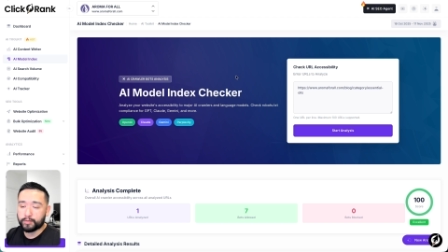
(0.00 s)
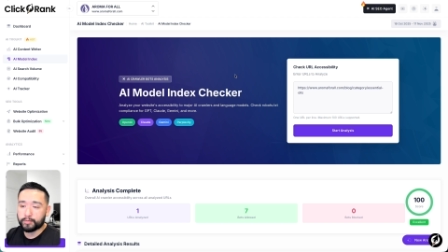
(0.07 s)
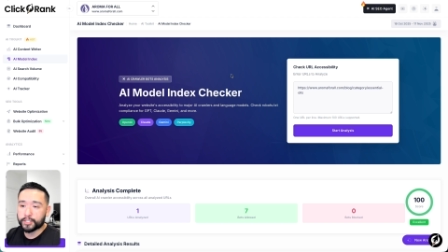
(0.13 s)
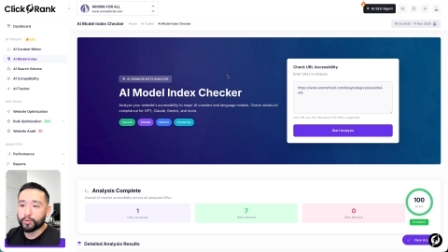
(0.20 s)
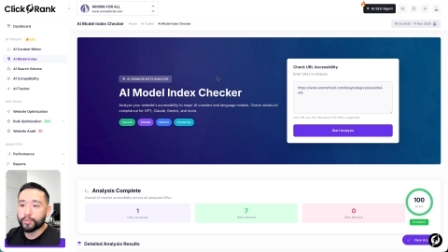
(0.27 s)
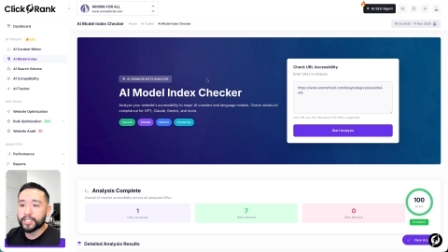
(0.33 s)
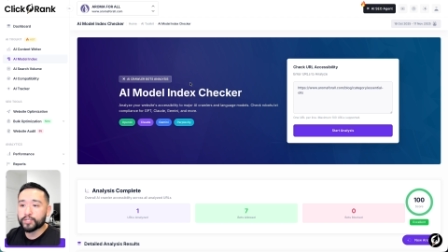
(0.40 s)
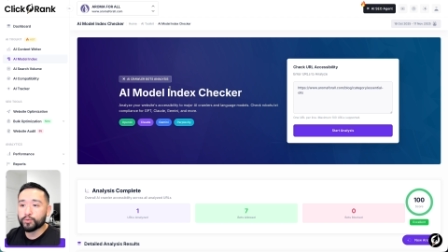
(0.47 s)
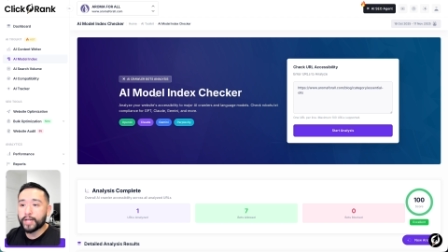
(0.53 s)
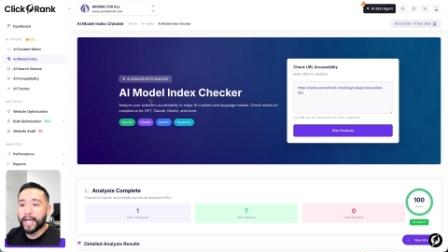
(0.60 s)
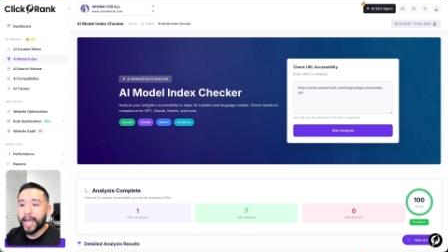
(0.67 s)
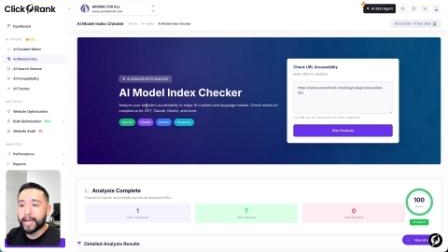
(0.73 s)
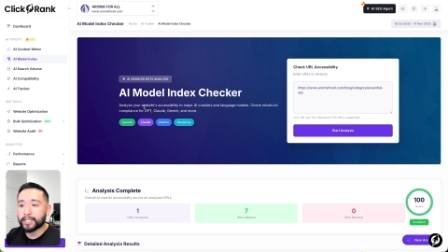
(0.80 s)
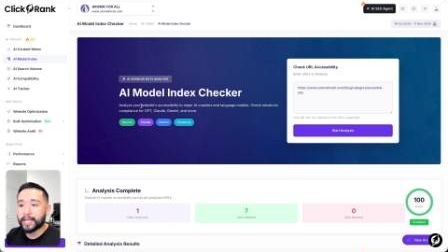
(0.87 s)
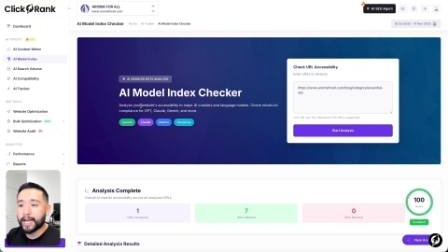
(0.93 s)
So this will
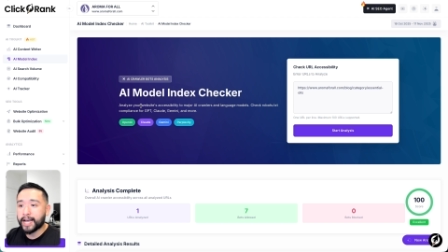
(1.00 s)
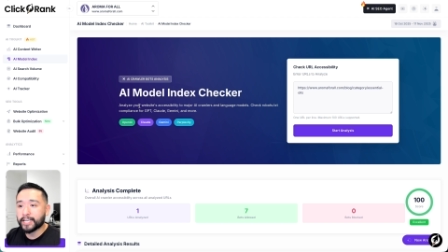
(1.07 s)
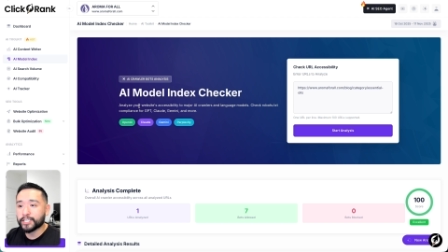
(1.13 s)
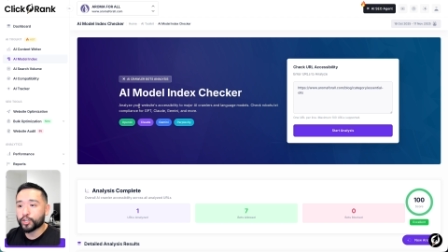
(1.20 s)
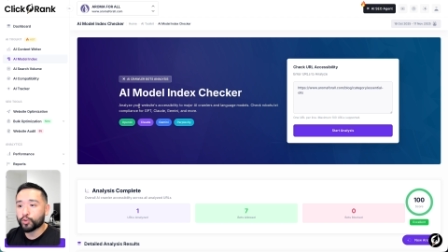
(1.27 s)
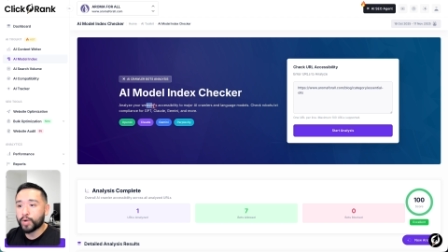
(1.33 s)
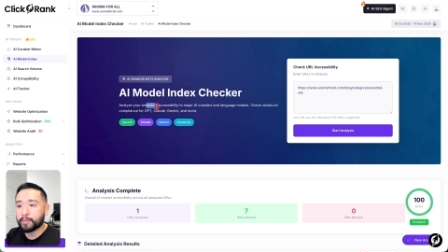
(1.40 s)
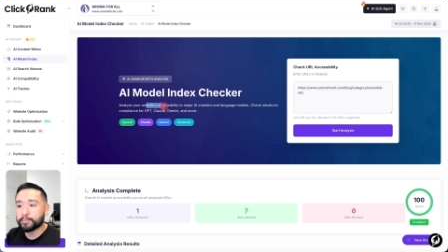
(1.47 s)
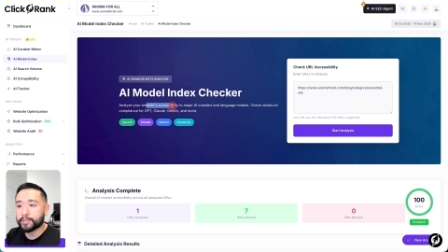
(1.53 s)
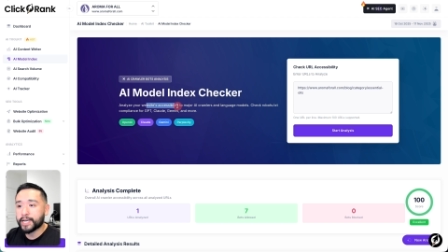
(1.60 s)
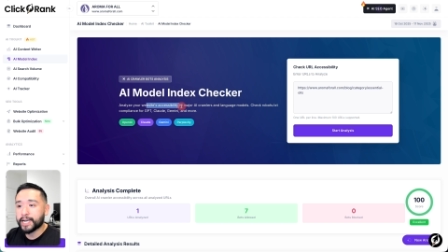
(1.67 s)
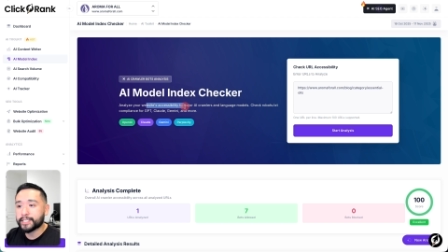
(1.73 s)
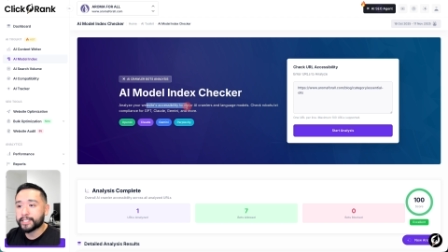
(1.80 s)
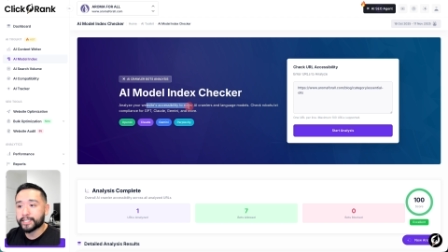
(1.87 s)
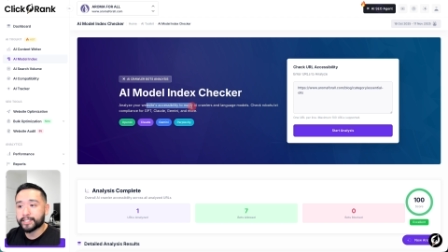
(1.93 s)
analyze your
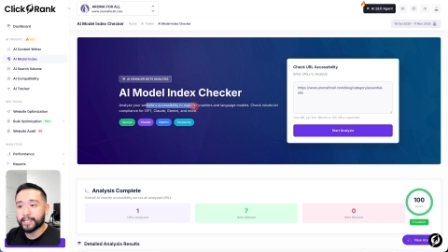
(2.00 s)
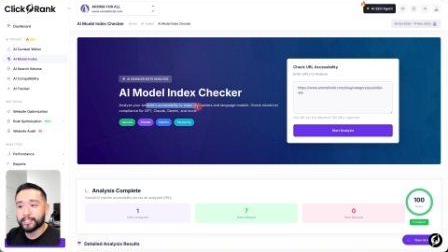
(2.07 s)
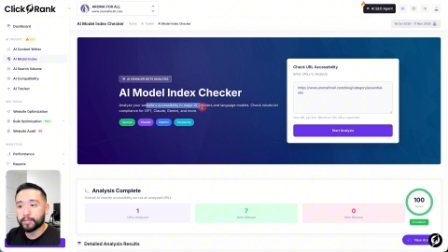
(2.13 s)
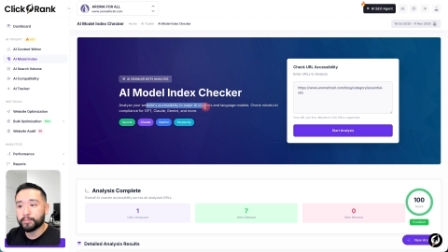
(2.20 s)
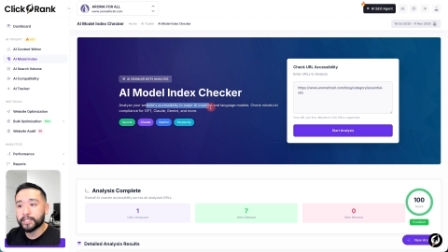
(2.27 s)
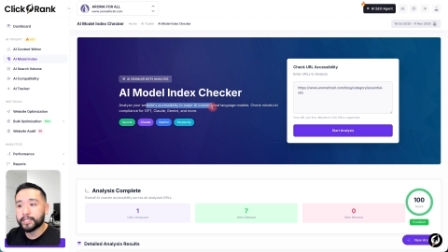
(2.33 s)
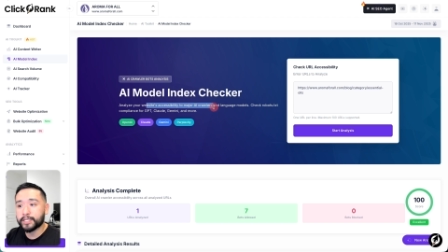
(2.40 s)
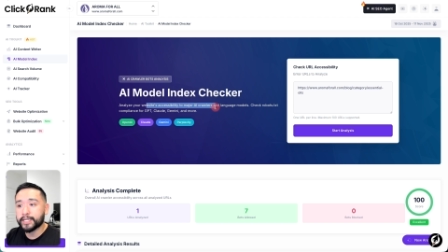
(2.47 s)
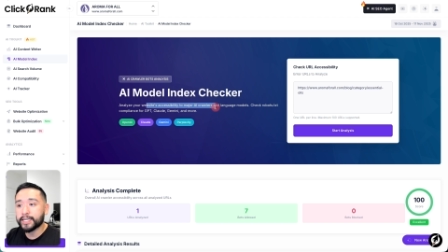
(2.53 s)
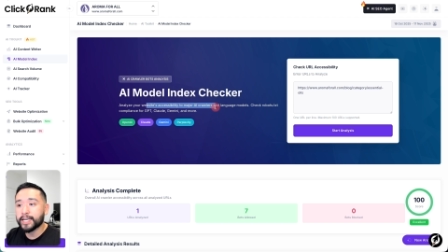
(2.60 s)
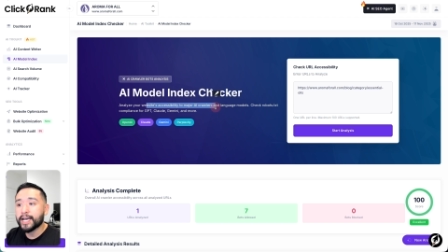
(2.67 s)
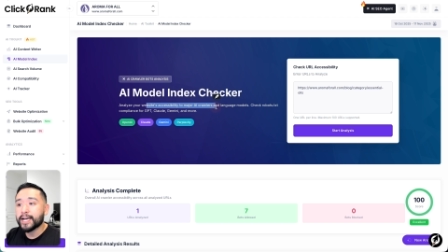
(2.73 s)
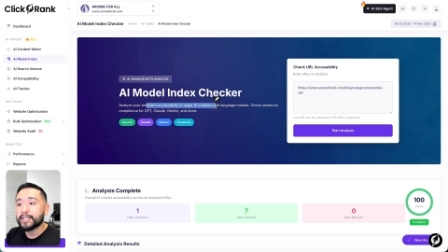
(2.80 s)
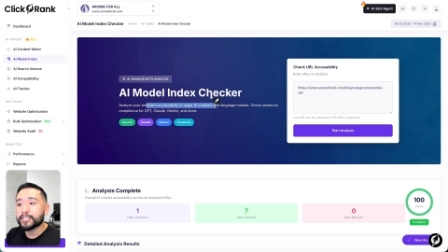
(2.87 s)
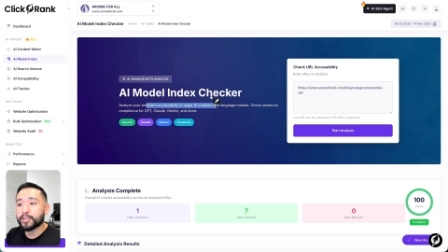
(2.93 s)
website's accessibility
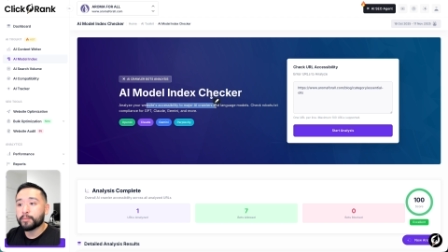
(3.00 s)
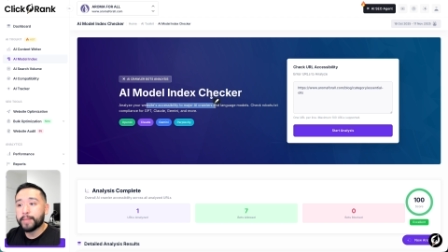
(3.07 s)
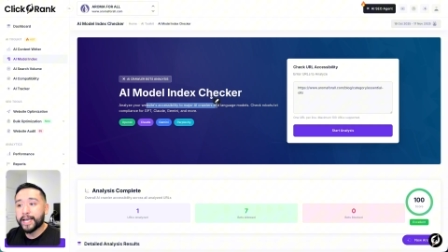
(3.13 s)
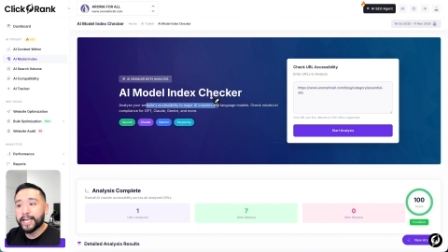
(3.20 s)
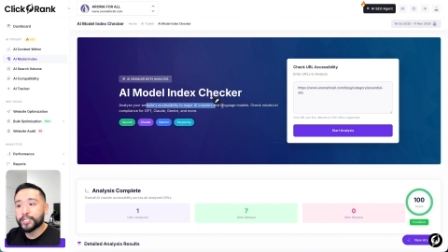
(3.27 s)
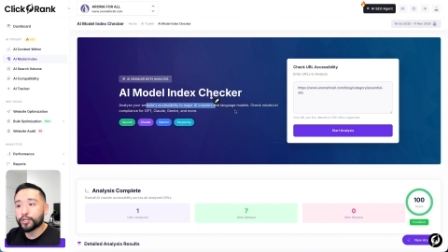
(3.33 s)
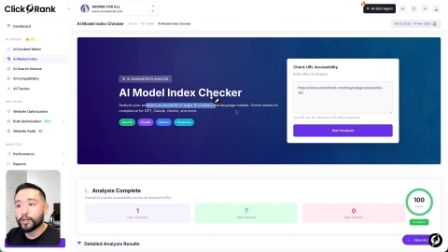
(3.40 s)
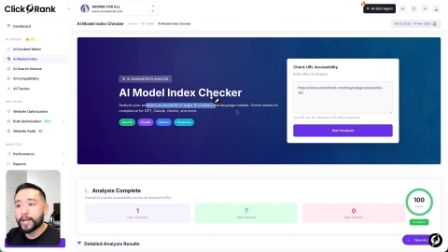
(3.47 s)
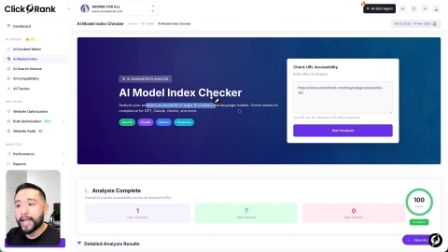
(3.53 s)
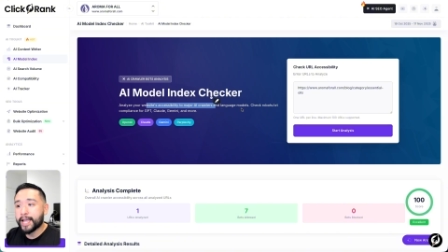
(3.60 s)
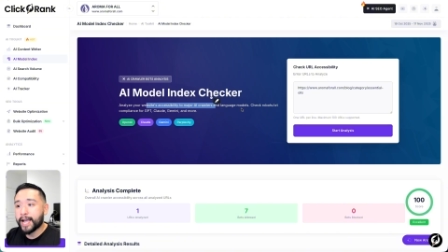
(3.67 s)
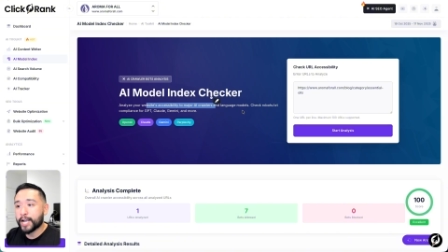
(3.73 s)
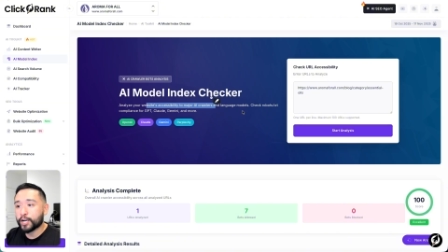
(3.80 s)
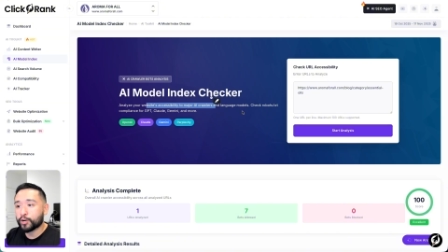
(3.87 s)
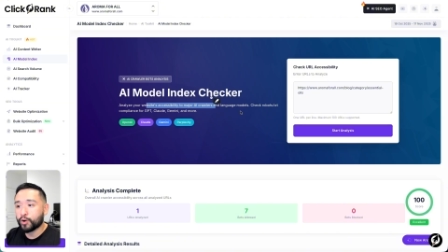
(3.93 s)
to major
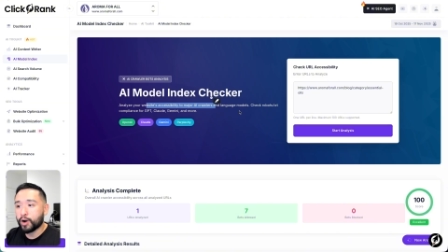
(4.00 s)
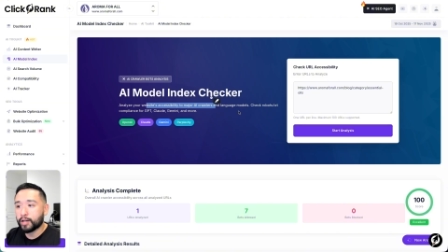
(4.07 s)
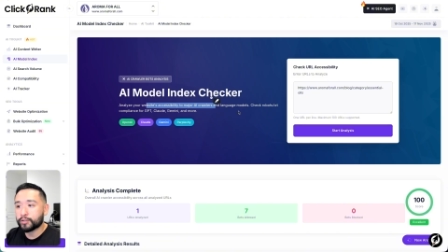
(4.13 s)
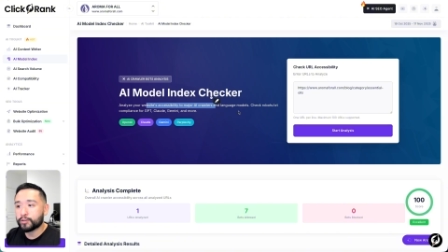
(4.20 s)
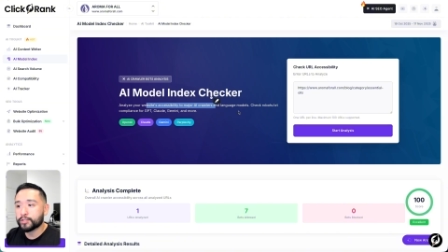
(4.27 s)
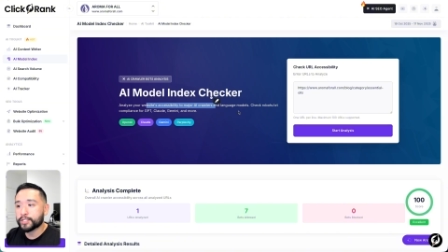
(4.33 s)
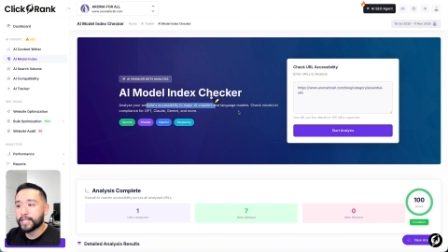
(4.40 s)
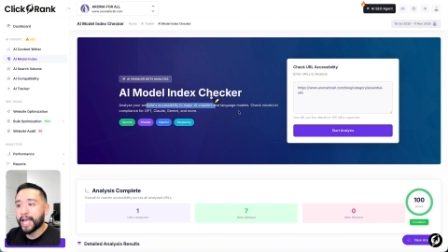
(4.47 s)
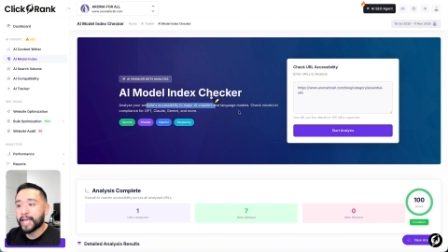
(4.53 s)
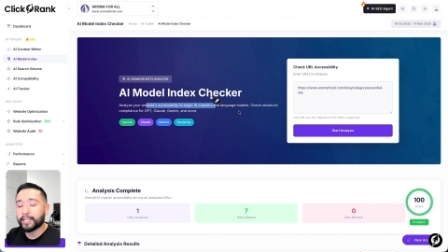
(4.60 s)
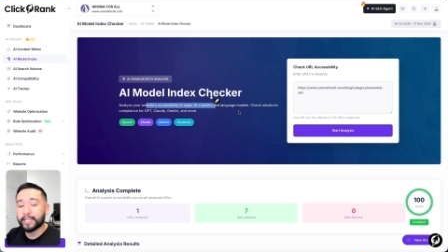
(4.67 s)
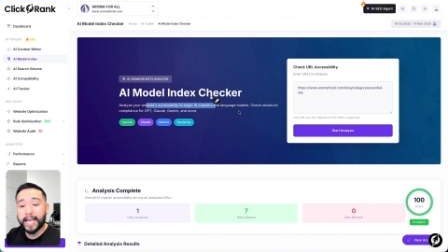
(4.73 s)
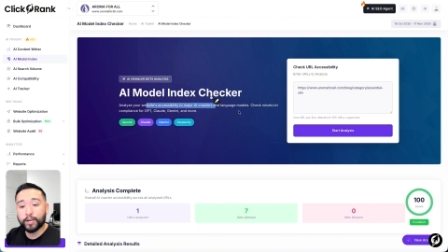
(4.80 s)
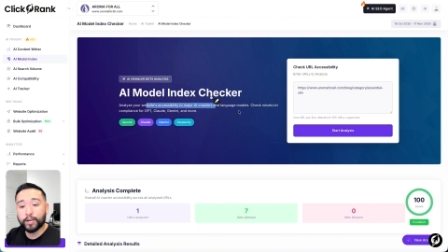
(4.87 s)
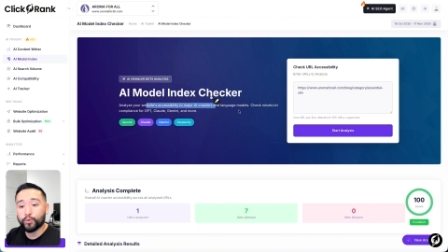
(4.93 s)
AI crawlers and
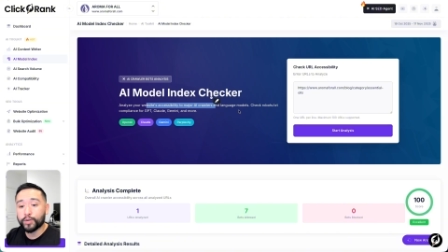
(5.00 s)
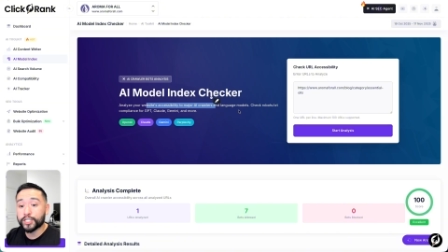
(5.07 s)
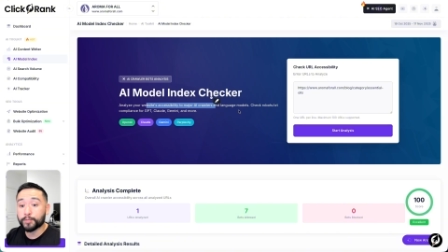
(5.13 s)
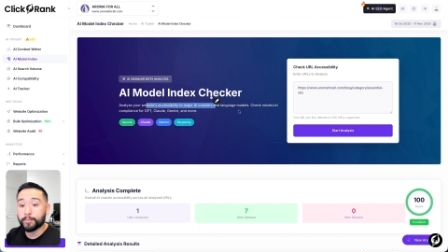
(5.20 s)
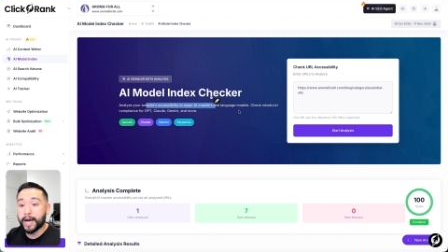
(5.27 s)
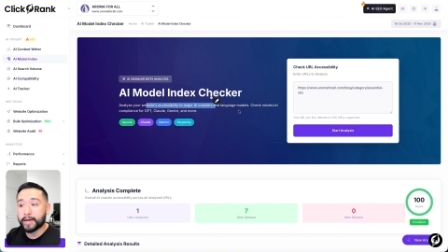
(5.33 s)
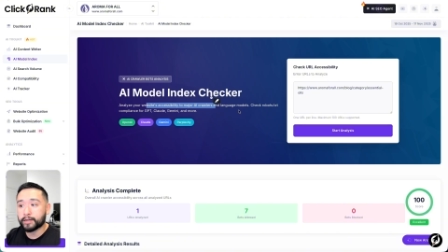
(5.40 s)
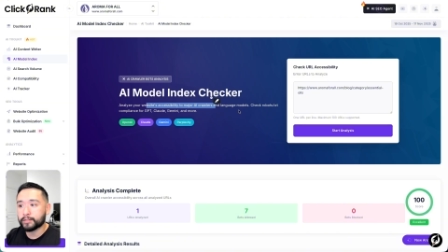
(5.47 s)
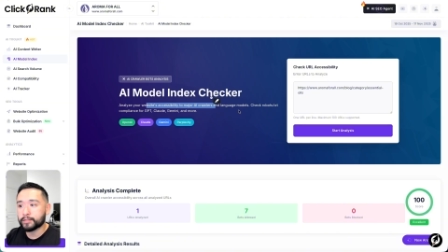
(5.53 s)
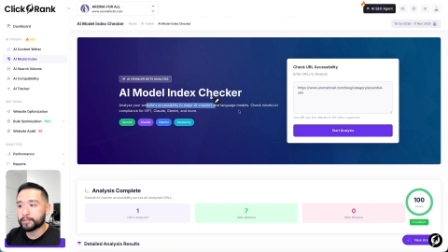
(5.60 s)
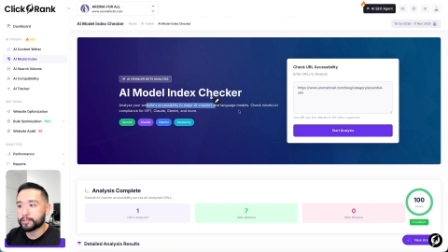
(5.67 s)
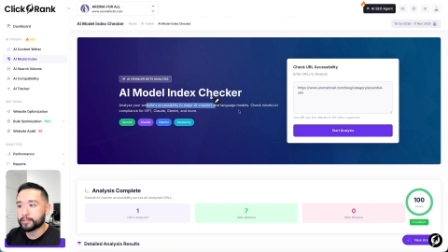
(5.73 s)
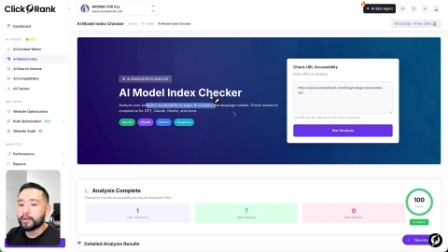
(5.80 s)
language models.